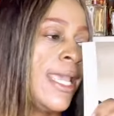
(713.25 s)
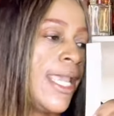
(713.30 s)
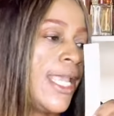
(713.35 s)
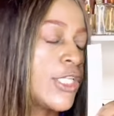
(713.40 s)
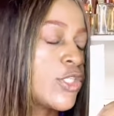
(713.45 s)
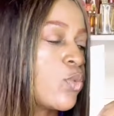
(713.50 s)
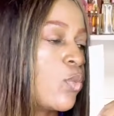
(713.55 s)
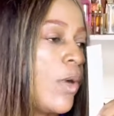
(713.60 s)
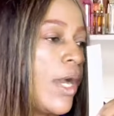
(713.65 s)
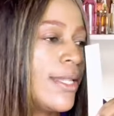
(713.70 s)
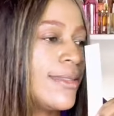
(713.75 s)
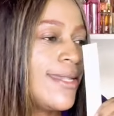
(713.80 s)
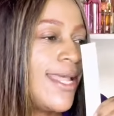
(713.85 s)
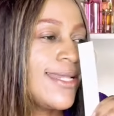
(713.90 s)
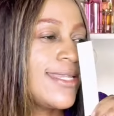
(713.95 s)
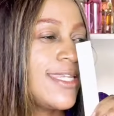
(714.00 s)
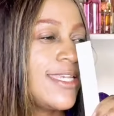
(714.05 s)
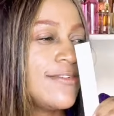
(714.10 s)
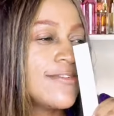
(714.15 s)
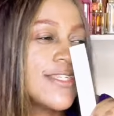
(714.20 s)
It's one
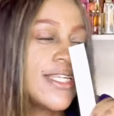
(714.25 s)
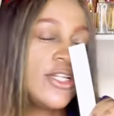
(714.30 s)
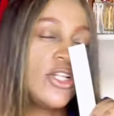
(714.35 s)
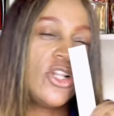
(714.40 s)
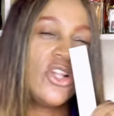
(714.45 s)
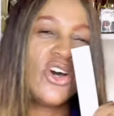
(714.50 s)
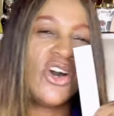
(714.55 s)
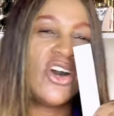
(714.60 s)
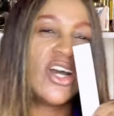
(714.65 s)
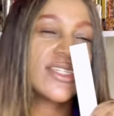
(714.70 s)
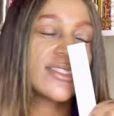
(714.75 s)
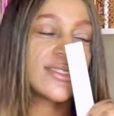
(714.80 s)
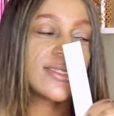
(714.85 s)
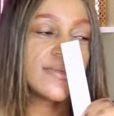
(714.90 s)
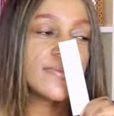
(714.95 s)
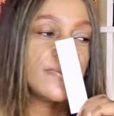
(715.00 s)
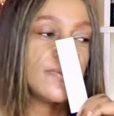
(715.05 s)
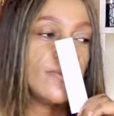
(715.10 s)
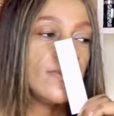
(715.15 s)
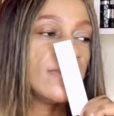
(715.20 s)
that gives a lot,
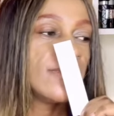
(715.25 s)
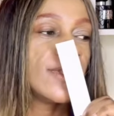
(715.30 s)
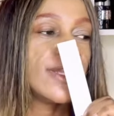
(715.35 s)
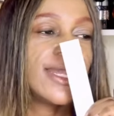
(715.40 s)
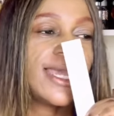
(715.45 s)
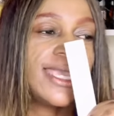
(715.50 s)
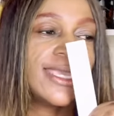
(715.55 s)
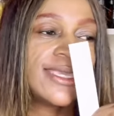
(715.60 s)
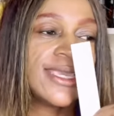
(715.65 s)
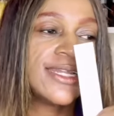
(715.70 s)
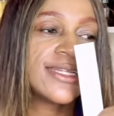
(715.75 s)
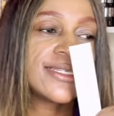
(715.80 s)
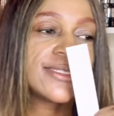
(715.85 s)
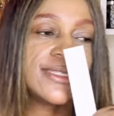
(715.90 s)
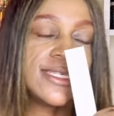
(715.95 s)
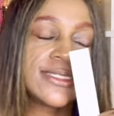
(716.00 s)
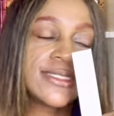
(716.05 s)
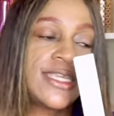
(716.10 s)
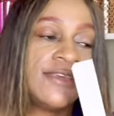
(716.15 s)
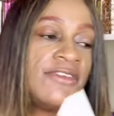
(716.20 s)
like
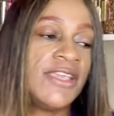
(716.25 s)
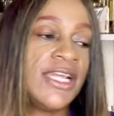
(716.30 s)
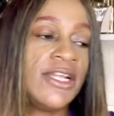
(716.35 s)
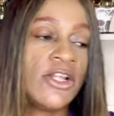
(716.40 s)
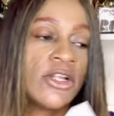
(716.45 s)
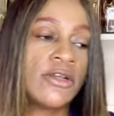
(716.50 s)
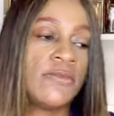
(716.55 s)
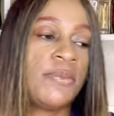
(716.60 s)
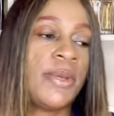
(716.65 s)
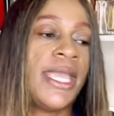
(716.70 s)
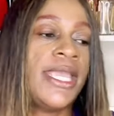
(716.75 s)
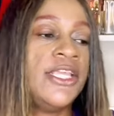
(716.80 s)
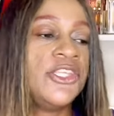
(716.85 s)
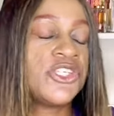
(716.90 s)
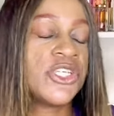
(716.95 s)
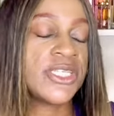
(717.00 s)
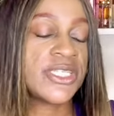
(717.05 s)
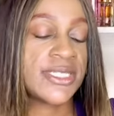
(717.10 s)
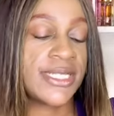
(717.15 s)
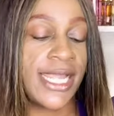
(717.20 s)
it's giving a lot of
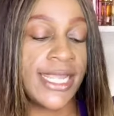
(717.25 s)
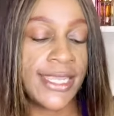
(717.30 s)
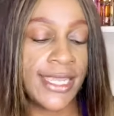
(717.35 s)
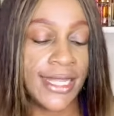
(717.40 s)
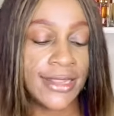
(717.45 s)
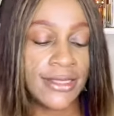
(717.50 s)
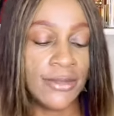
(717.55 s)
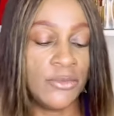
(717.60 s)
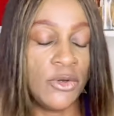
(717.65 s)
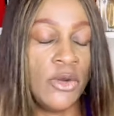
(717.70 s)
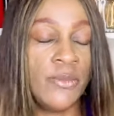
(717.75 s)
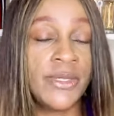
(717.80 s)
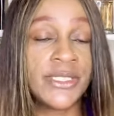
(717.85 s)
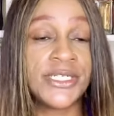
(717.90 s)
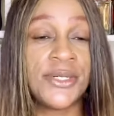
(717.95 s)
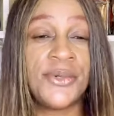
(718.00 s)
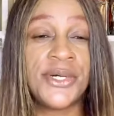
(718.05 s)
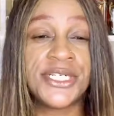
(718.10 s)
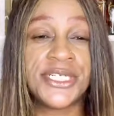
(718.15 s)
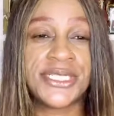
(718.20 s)
pages. Like at the moment,
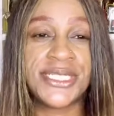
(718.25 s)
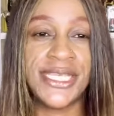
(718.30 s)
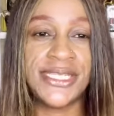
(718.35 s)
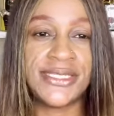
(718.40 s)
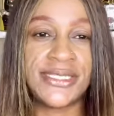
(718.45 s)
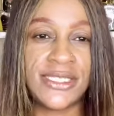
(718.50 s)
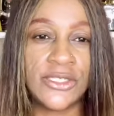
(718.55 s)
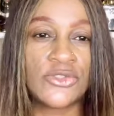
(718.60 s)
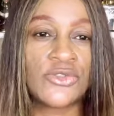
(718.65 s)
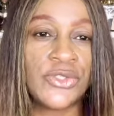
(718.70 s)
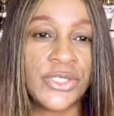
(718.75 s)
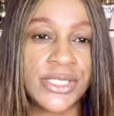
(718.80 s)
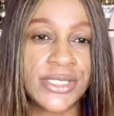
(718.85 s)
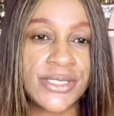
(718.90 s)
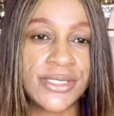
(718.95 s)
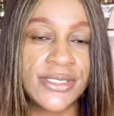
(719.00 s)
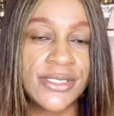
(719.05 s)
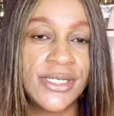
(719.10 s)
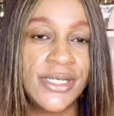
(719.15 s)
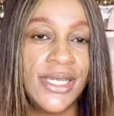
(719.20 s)
I want to say
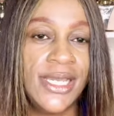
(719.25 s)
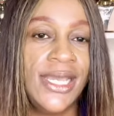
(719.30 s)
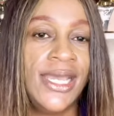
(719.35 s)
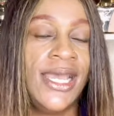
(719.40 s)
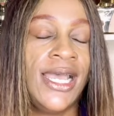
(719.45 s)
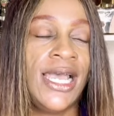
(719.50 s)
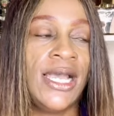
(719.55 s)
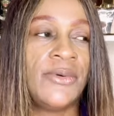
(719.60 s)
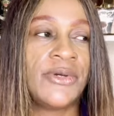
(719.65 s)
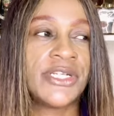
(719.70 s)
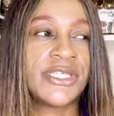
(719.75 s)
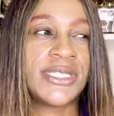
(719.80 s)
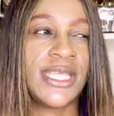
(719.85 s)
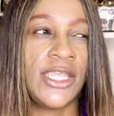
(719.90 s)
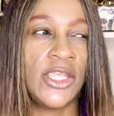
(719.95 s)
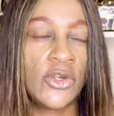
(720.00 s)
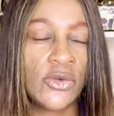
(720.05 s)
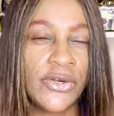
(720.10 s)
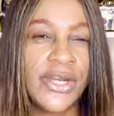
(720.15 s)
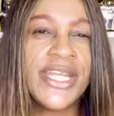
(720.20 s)
citrus, I want to
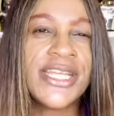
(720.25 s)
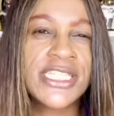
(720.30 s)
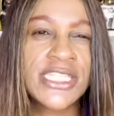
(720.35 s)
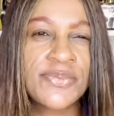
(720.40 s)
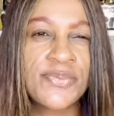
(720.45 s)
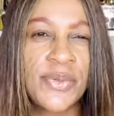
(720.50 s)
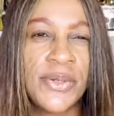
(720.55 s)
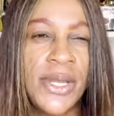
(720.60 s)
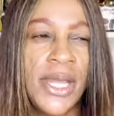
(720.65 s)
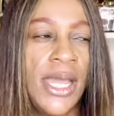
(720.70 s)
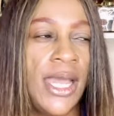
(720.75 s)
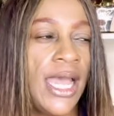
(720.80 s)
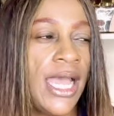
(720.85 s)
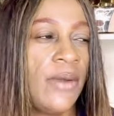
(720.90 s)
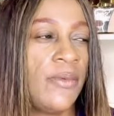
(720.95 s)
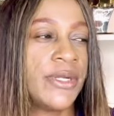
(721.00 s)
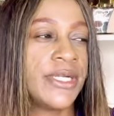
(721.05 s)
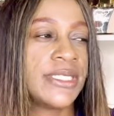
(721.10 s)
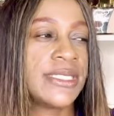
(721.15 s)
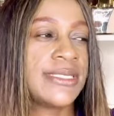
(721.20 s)
say crisp, I
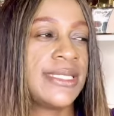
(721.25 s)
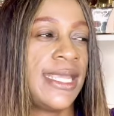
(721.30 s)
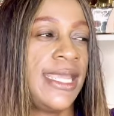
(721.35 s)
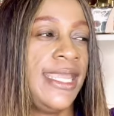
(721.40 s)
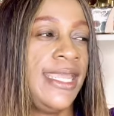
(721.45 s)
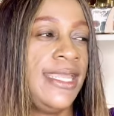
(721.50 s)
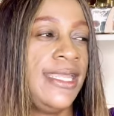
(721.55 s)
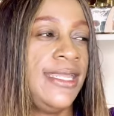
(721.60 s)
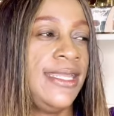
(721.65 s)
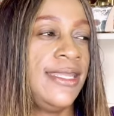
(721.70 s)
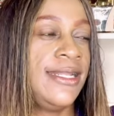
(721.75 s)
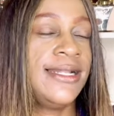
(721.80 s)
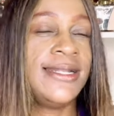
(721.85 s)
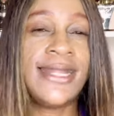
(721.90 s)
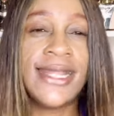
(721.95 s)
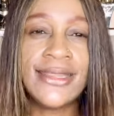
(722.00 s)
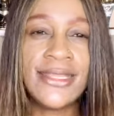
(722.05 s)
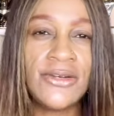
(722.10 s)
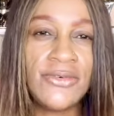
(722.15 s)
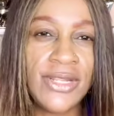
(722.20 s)
want to say
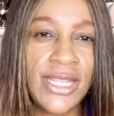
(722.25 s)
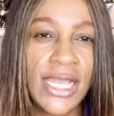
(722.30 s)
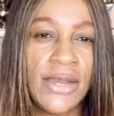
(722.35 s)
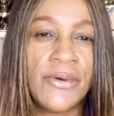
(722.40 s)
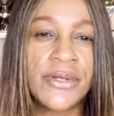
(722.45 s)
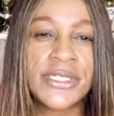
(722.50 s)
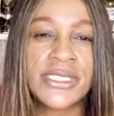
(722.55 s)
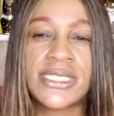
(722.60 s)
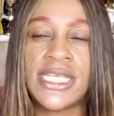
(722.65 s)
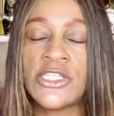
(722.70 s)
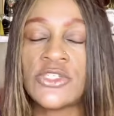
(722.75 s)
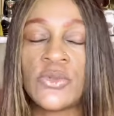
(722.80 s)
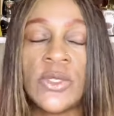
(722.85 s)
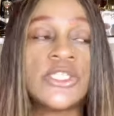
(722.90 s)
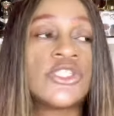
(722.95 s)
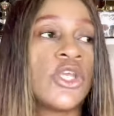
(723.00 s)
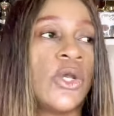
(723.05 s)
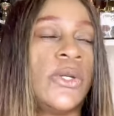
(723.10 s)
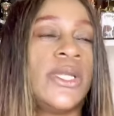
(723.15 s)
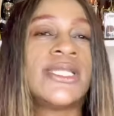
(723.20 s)
leathery, I want to say suede.
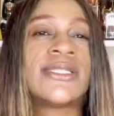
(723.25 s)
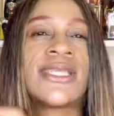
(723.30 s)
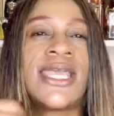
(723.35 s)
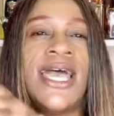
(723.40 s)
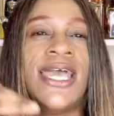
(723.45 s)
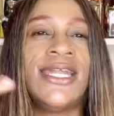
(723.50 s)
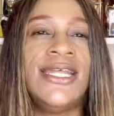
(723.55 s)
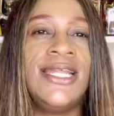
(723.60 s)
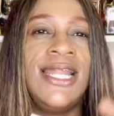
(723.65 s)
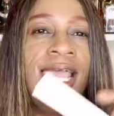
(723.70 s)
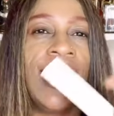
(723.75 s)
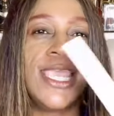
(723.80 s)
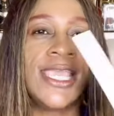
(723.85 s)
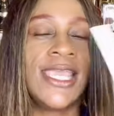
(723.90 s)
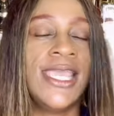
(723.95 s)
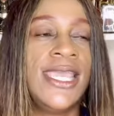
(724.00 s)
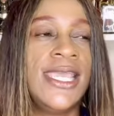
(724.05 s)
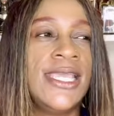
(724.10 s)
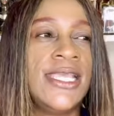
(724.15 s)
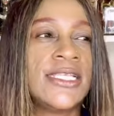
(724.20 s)
So it kind of
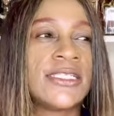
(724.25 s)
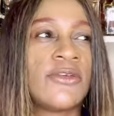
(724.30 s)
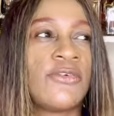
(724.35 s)
like is a